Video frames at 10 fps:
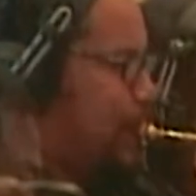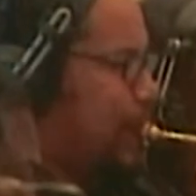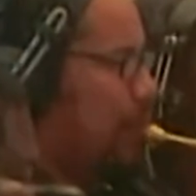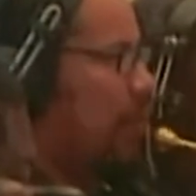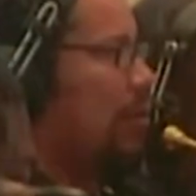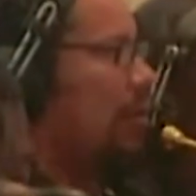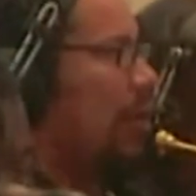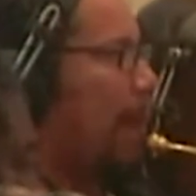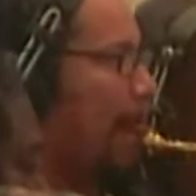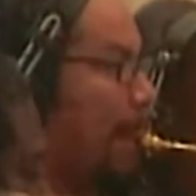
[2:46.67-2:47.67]
So we're
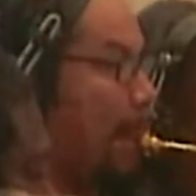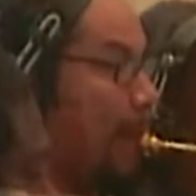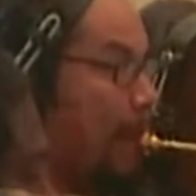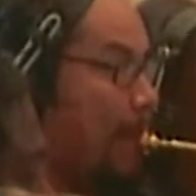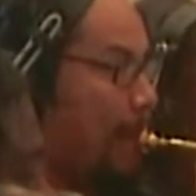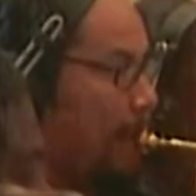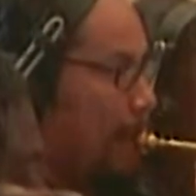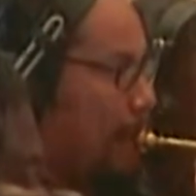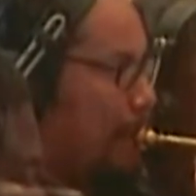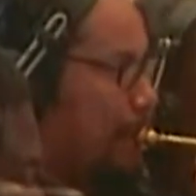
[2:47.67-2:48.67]
very proud,
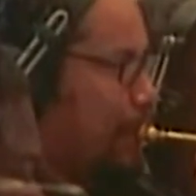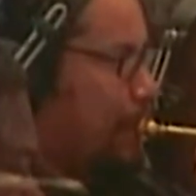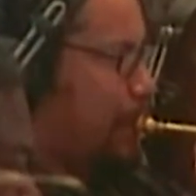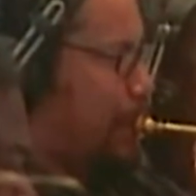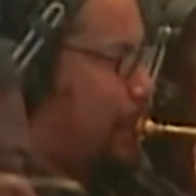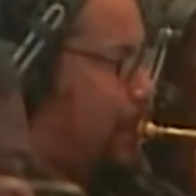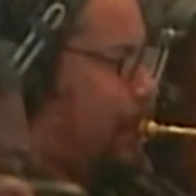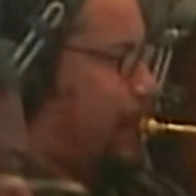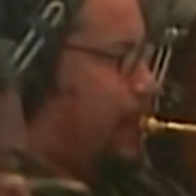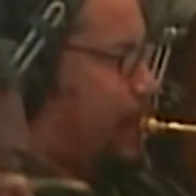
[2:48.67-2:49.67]
and
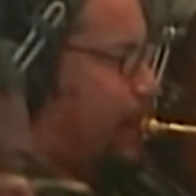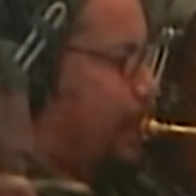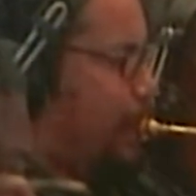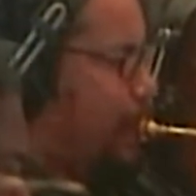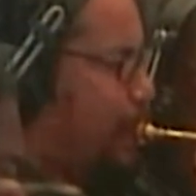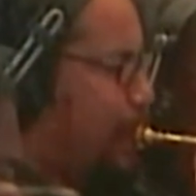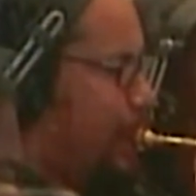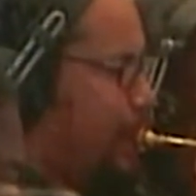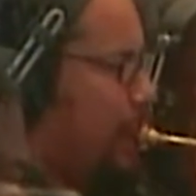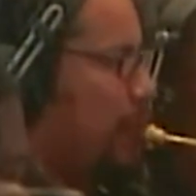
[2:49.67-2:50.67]
it felt so
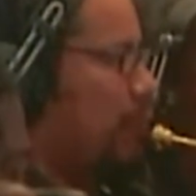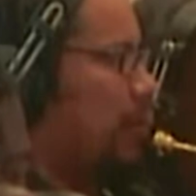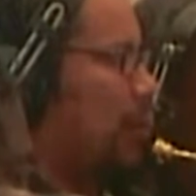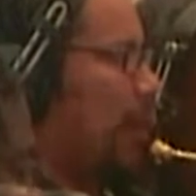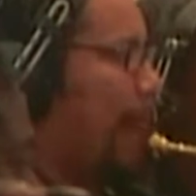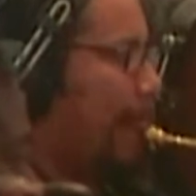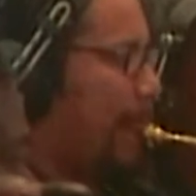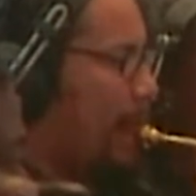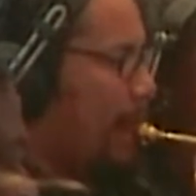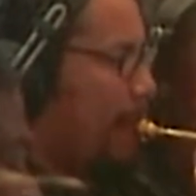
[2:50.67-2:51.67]
good to have Ray
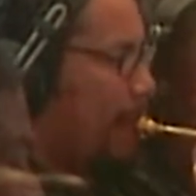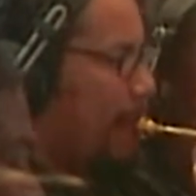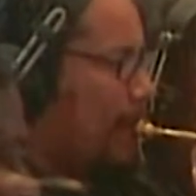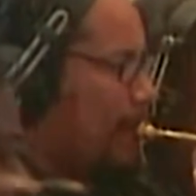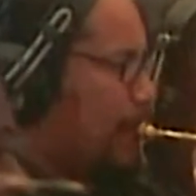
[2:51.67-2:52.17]
on this new CD.